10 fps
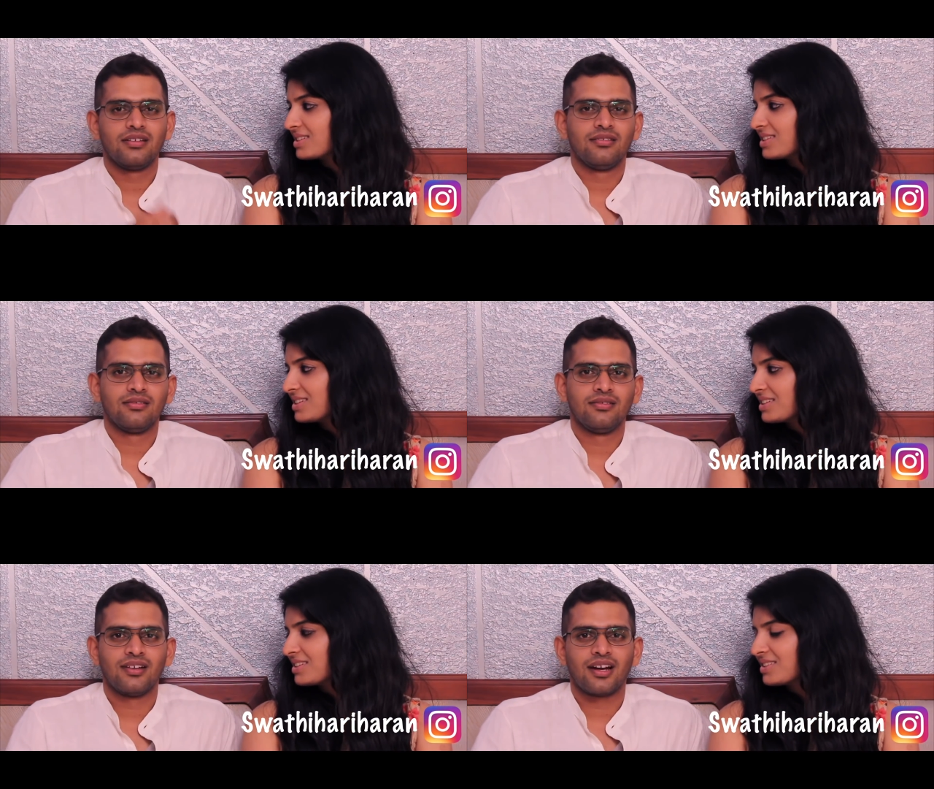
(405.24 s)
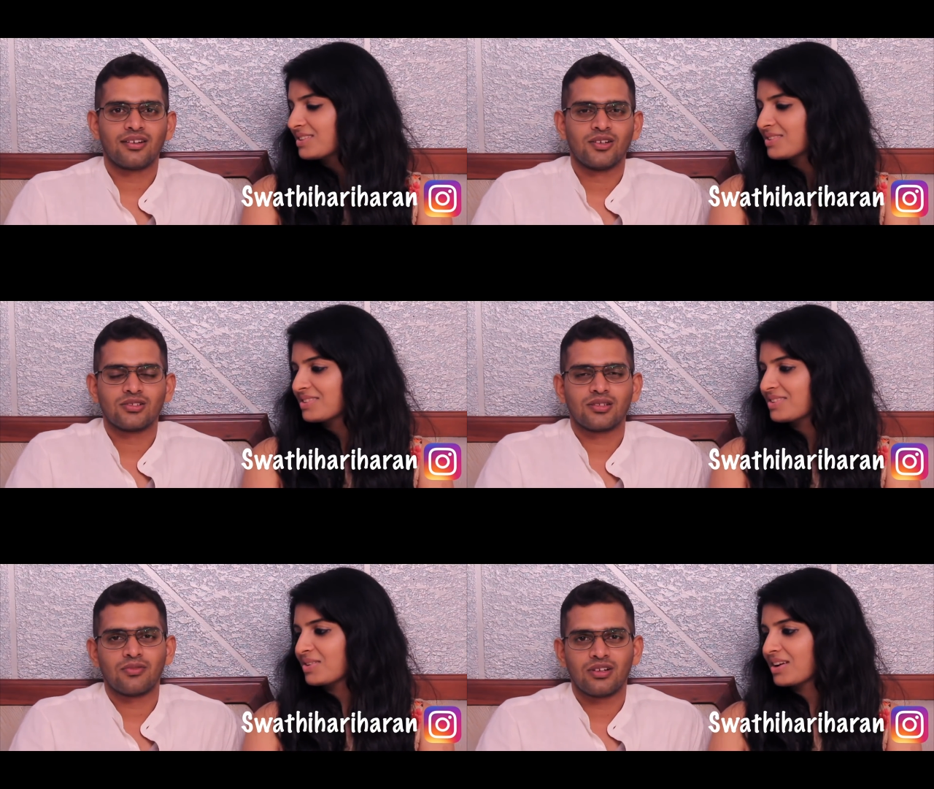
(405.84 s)
Speaker 1: mean, you you get to know
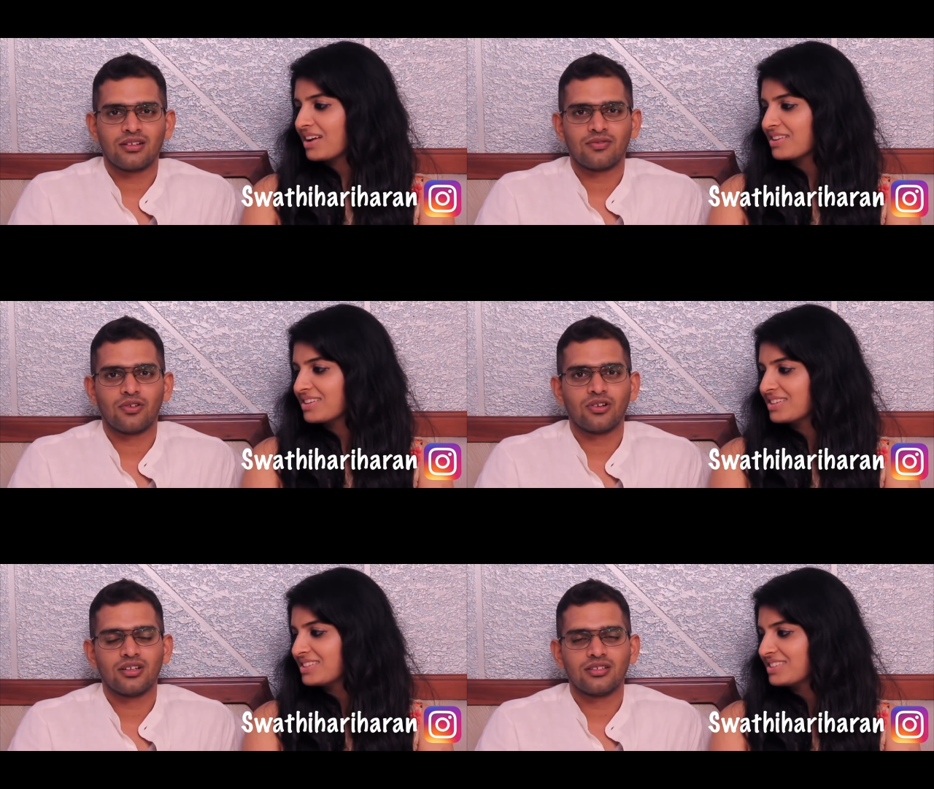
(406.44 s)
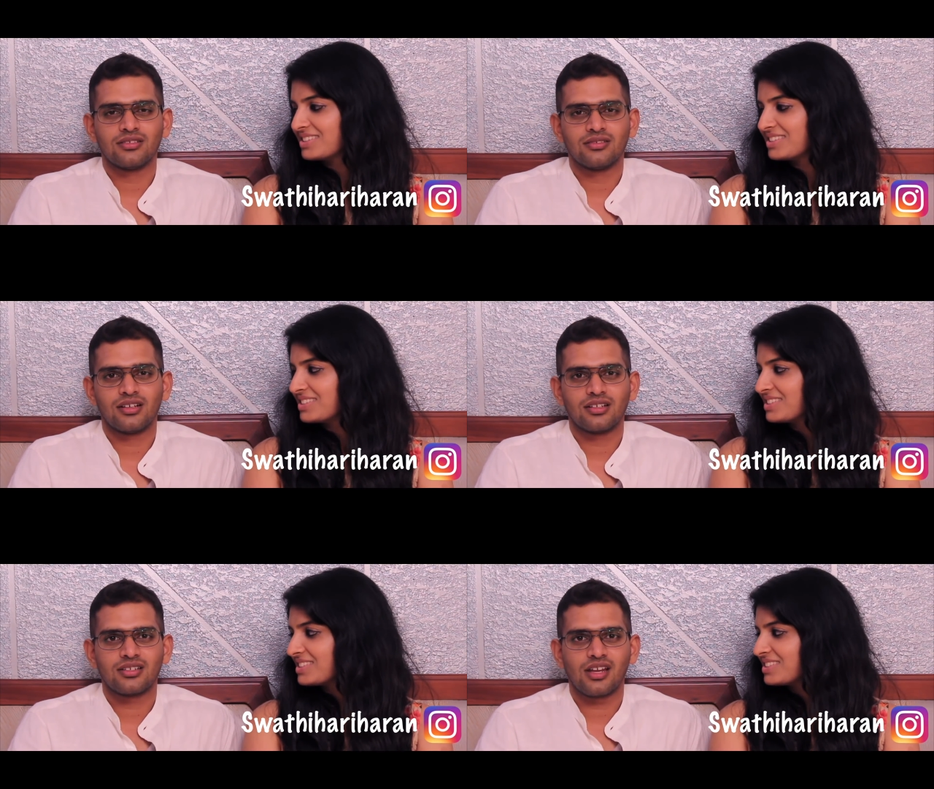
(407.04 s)
someone okay. in four years. You
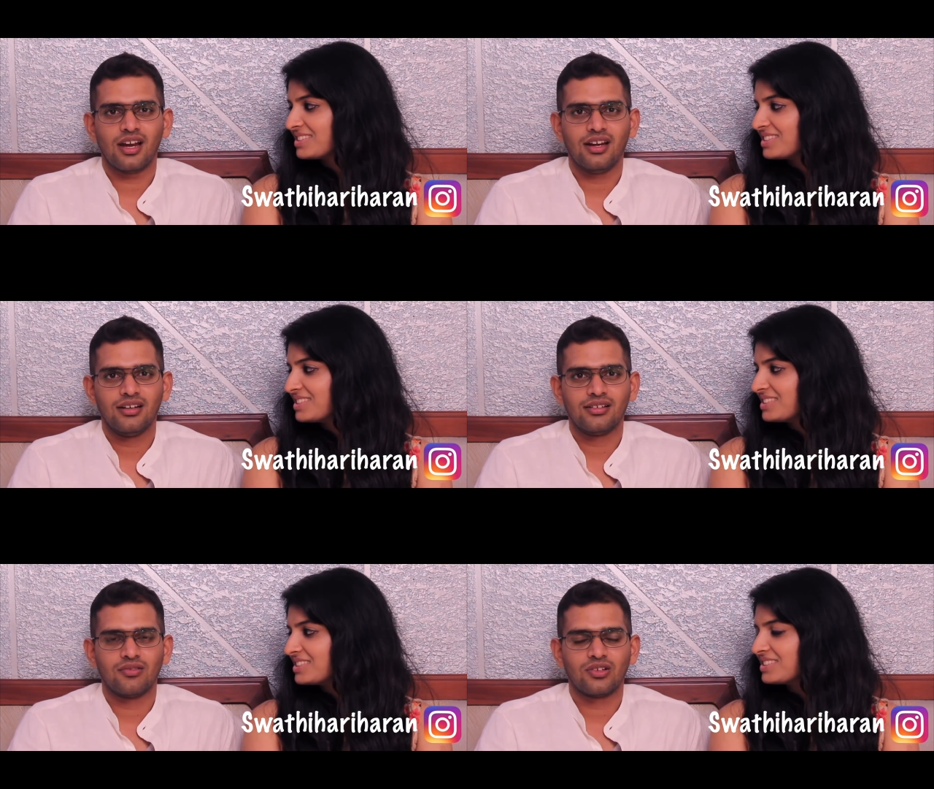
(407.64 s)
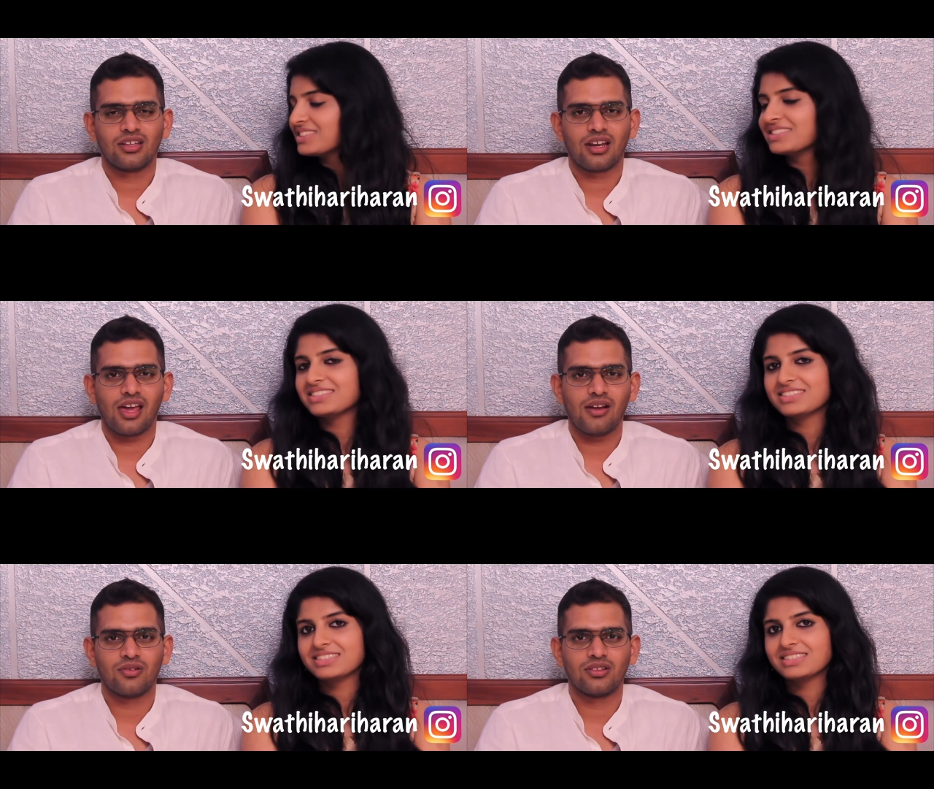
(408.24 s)
understand what they
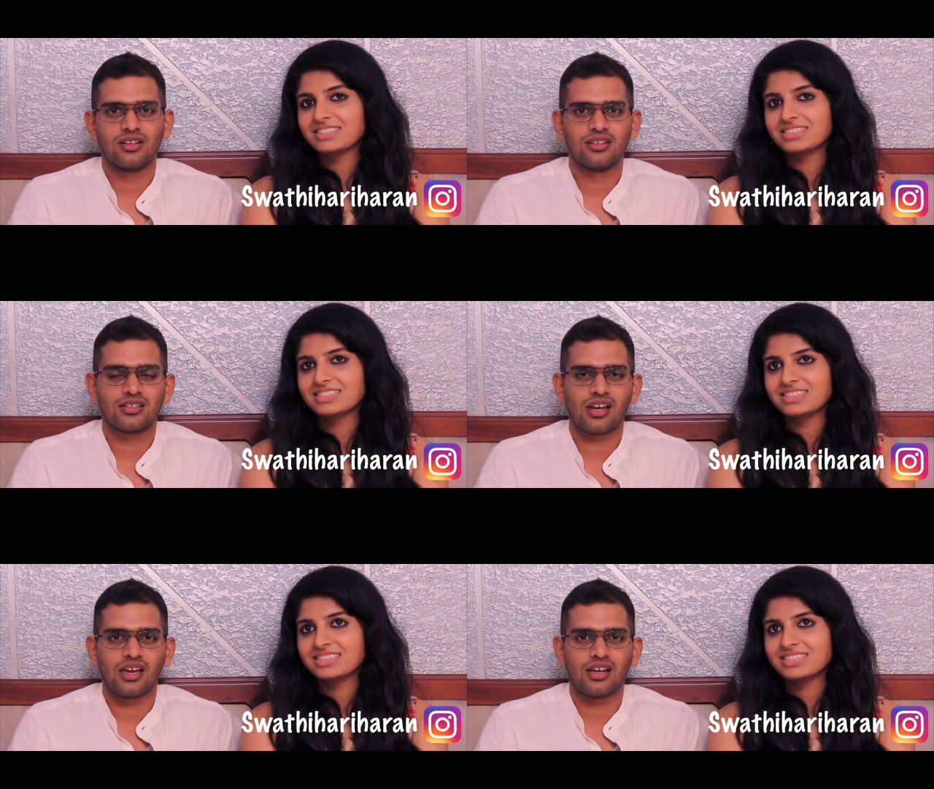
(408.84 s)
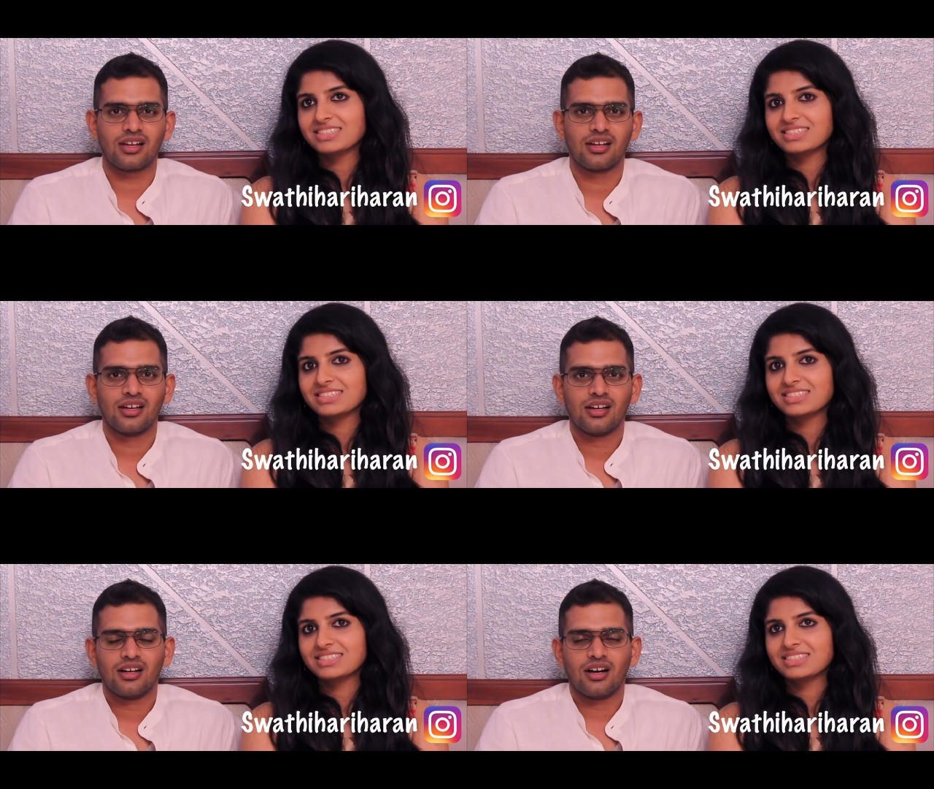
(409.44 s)
like, what they dislike,
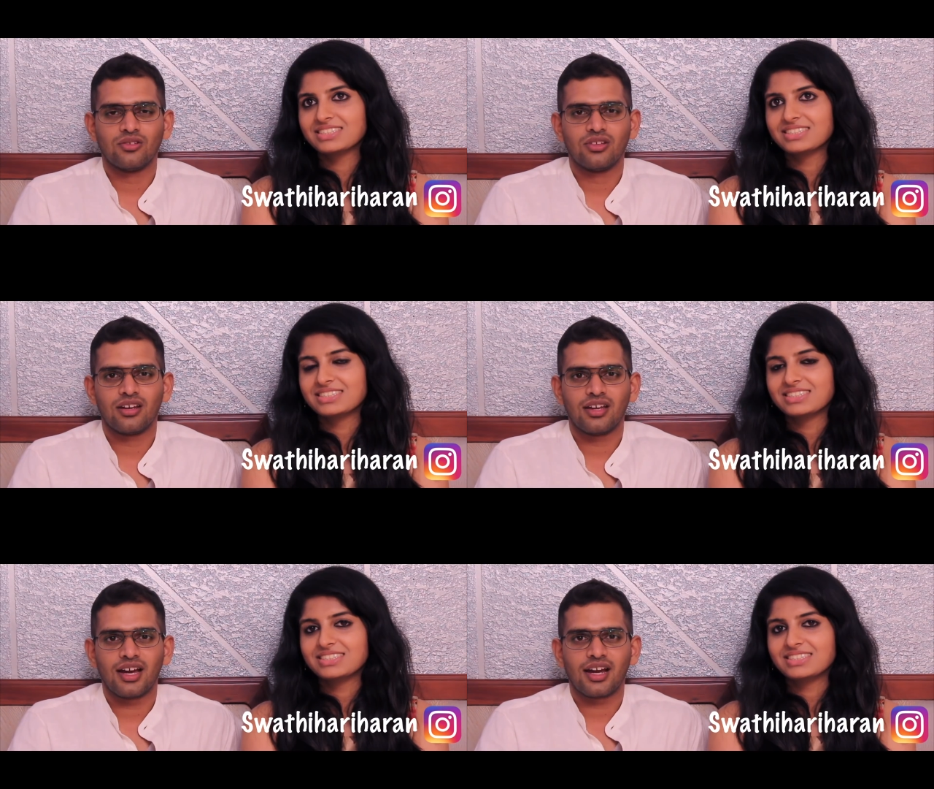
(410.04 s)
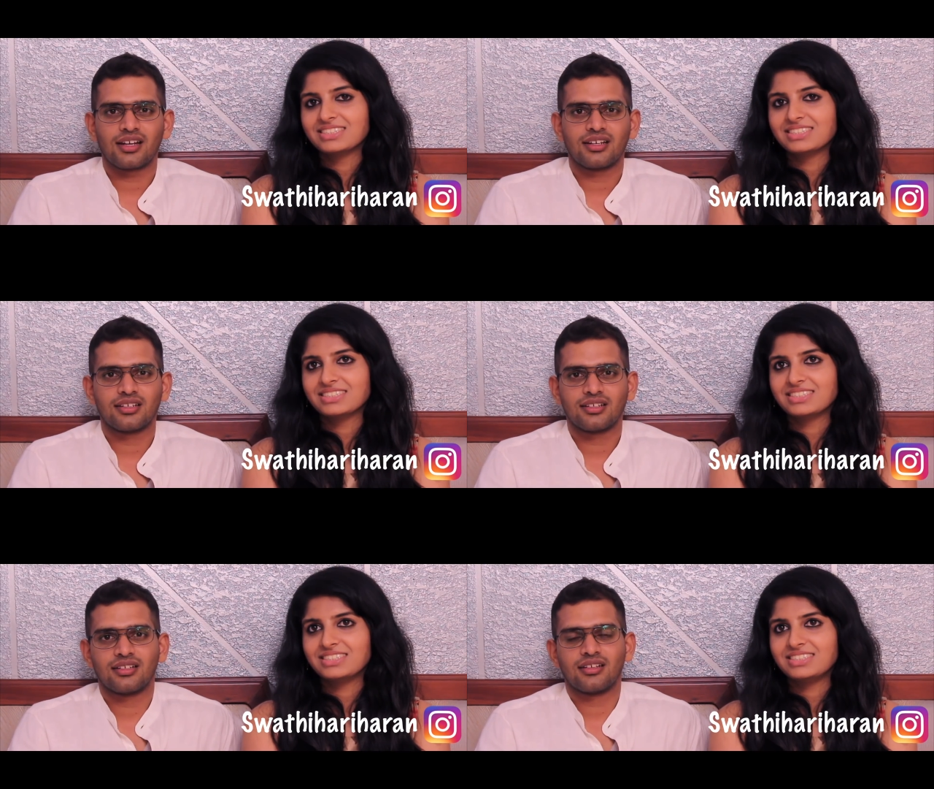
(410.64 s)
how they react,
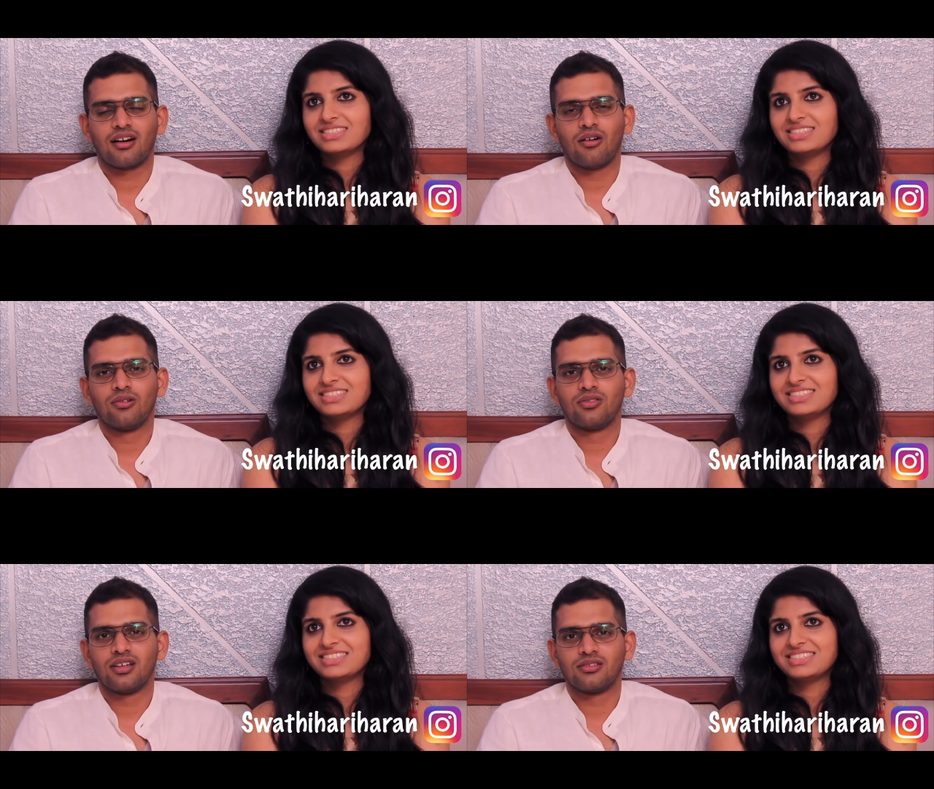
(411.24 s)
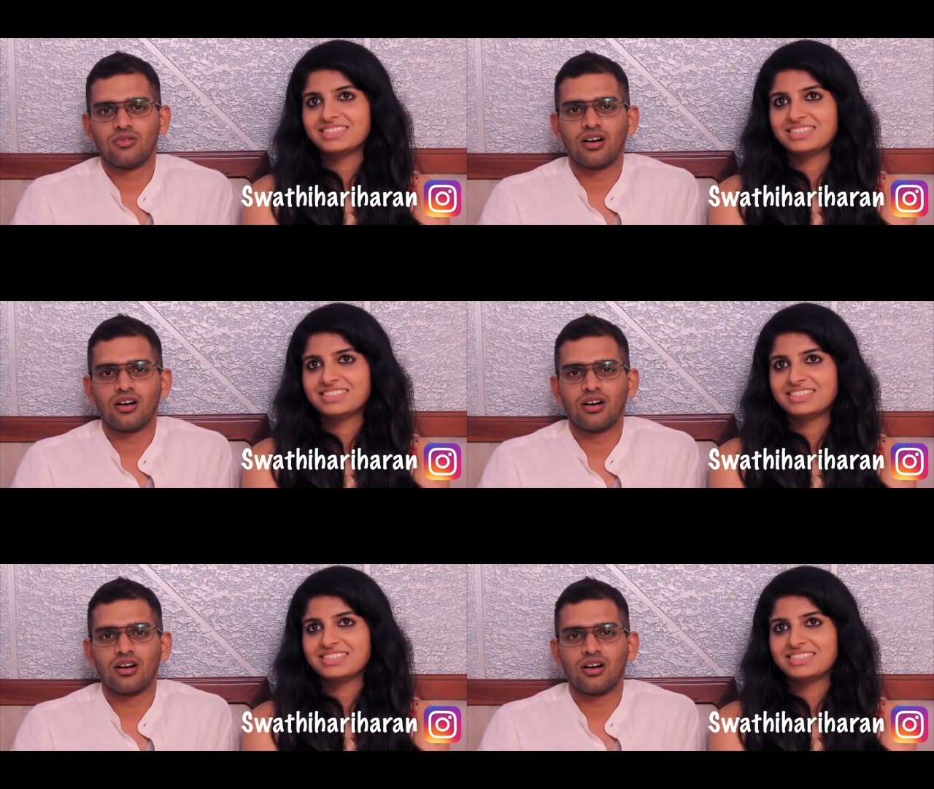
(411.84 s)
how things